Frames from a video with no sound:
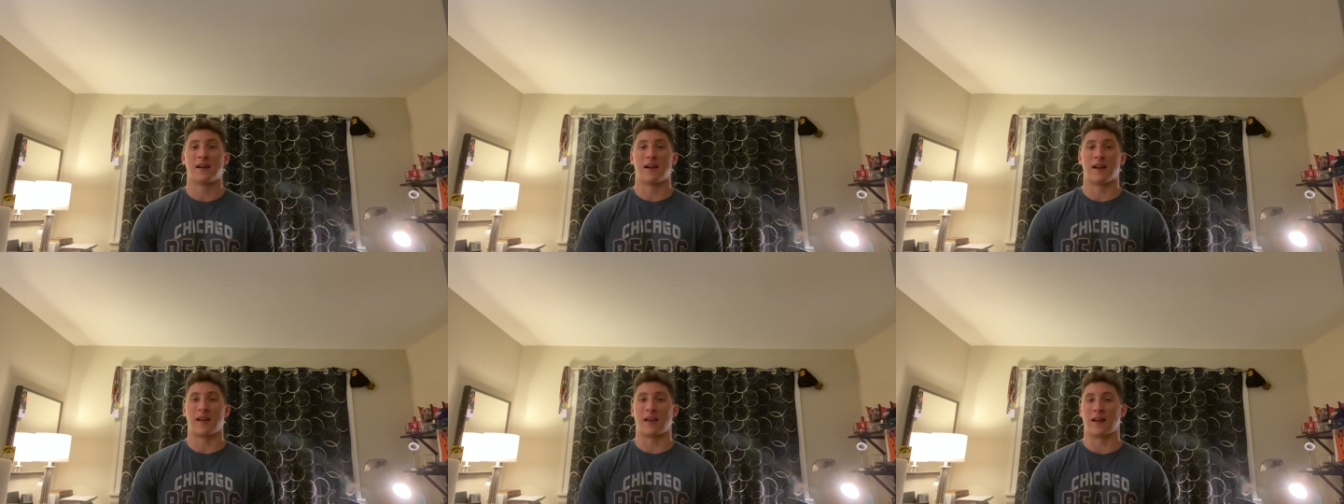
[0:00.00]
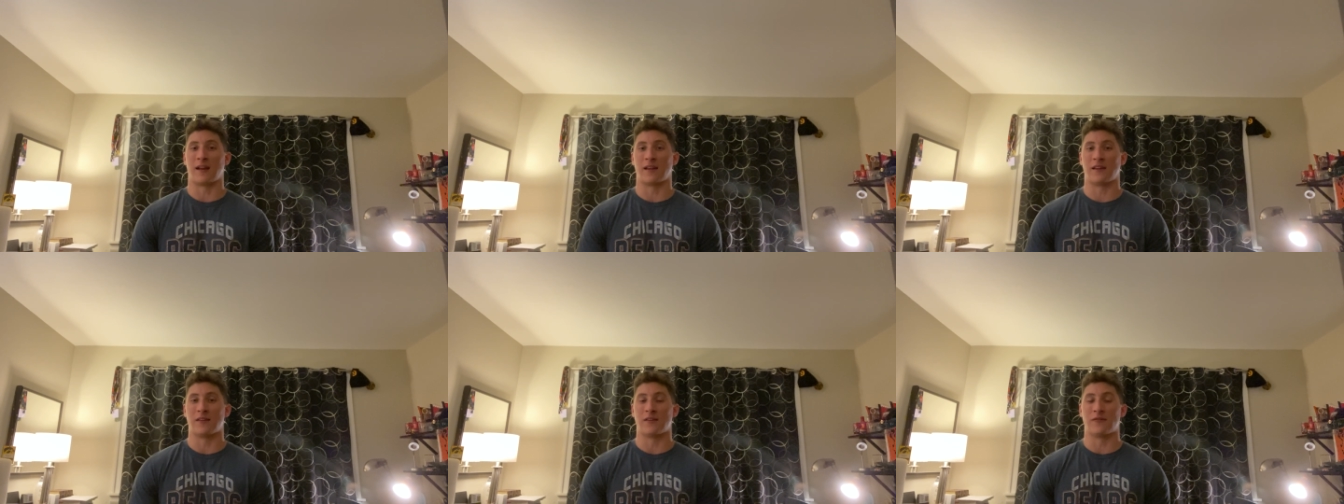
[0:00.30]

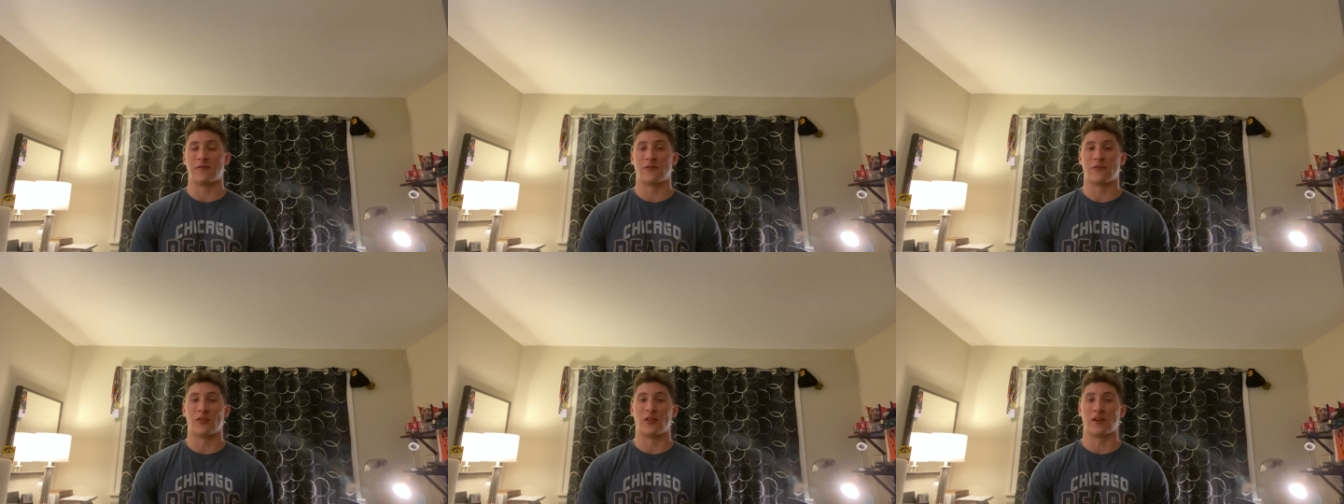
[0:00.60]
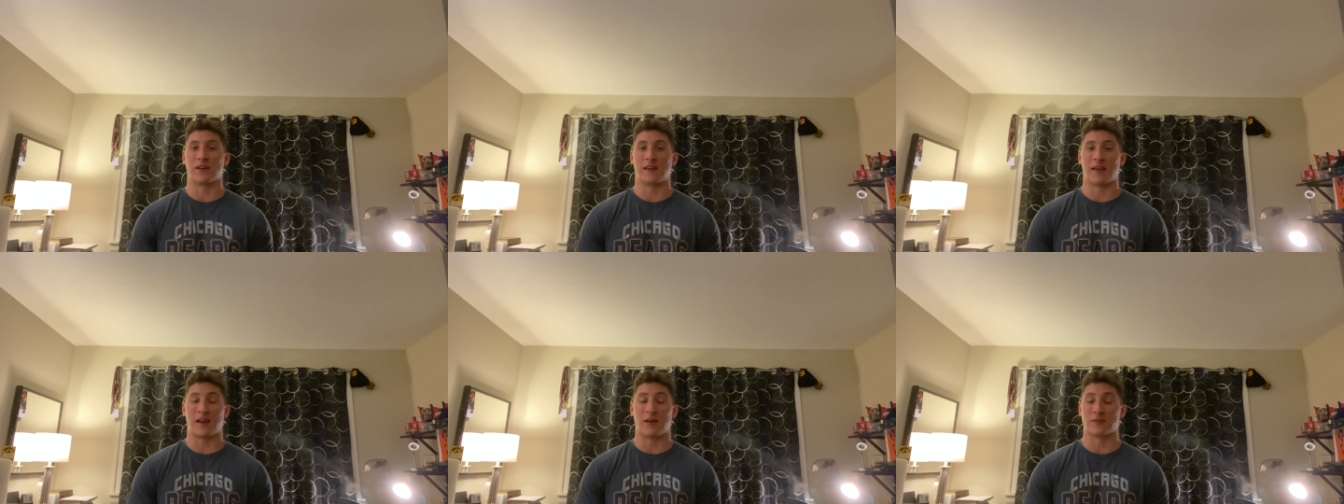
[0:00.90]
and the
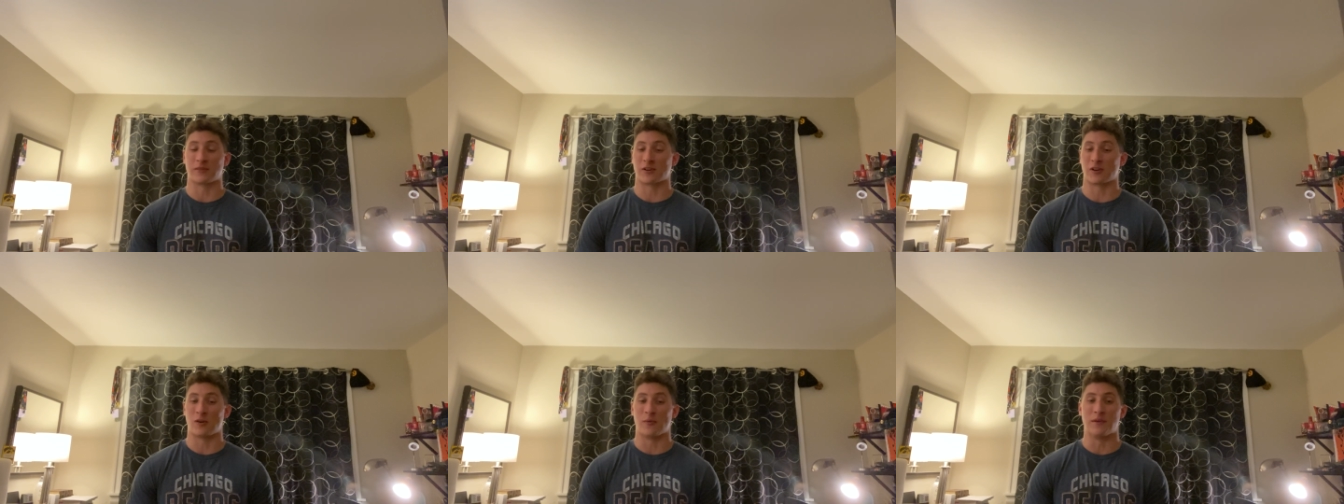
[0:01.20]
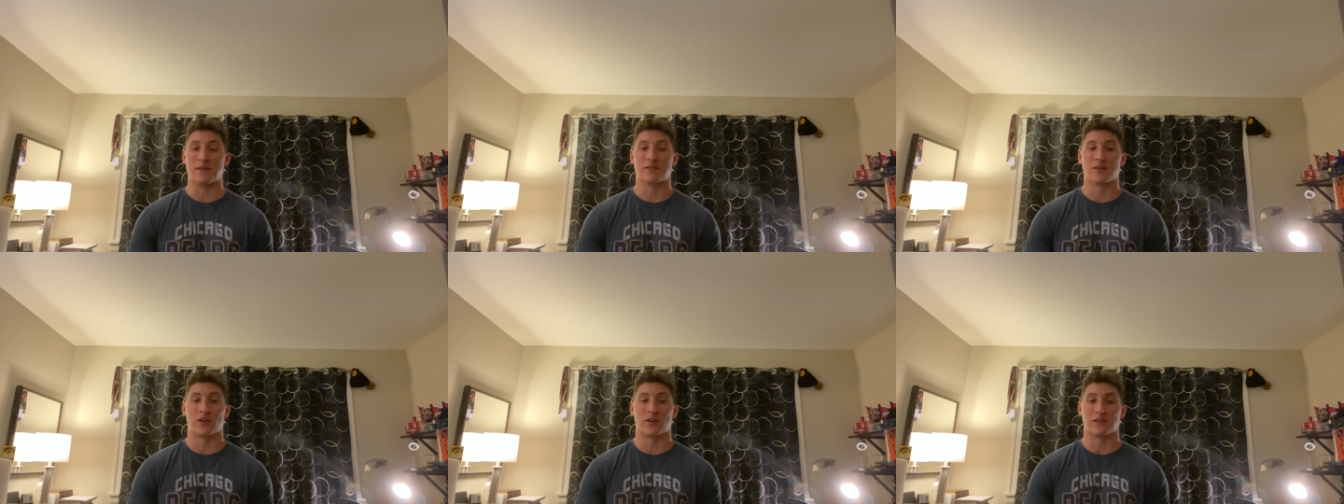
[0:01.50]
games are going to be
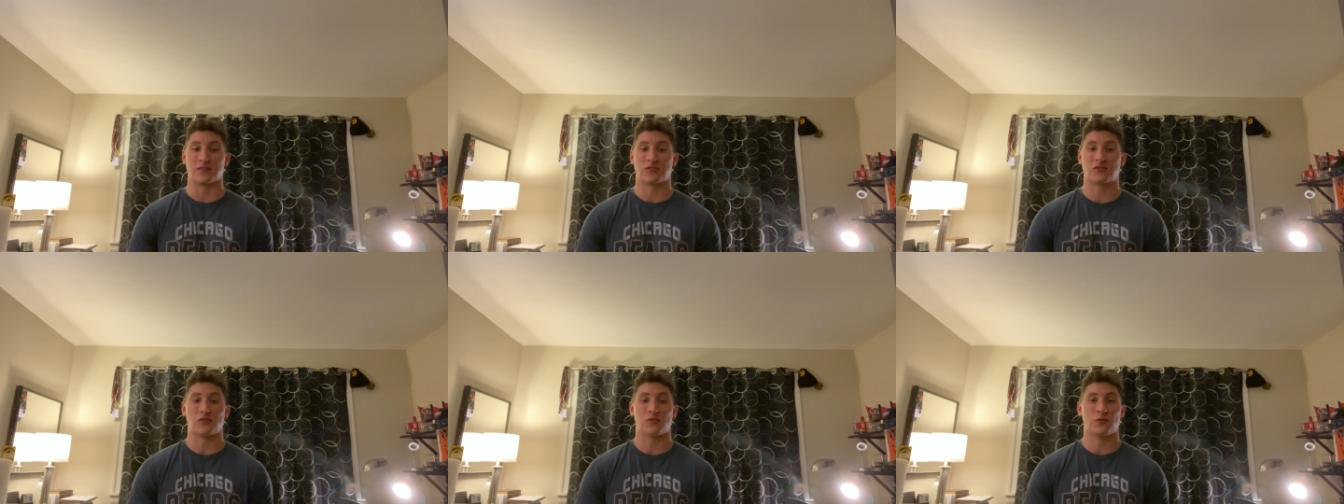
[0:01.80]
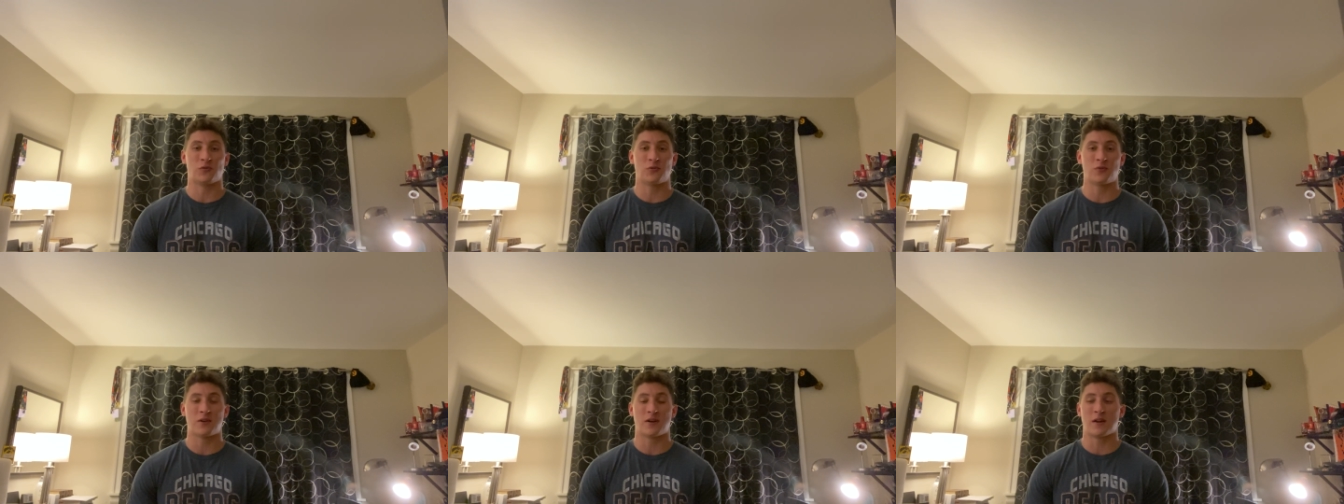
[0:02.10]
starting
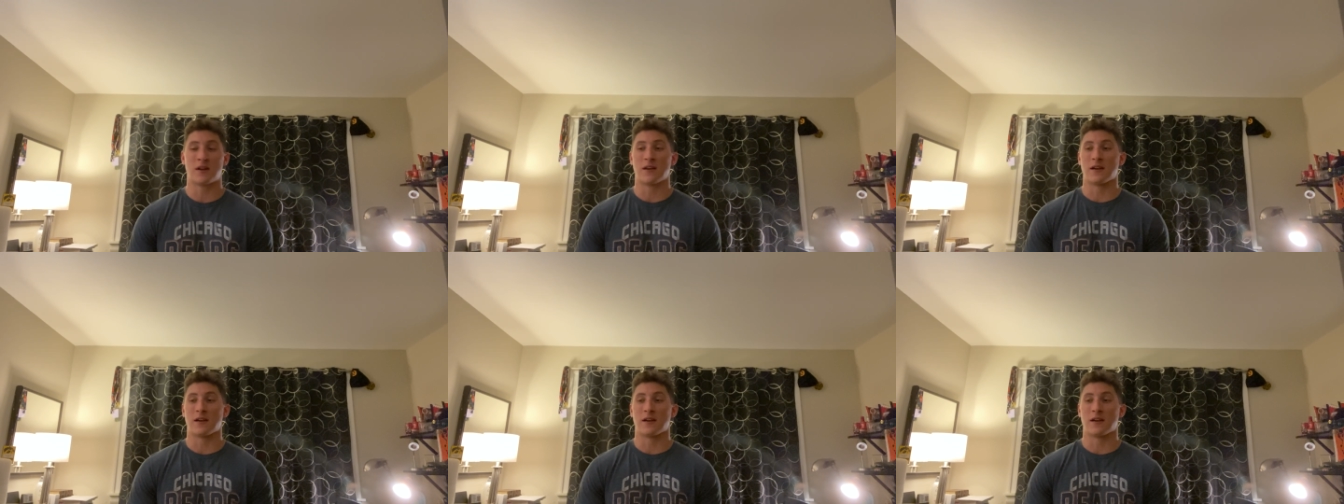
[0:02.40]
soon.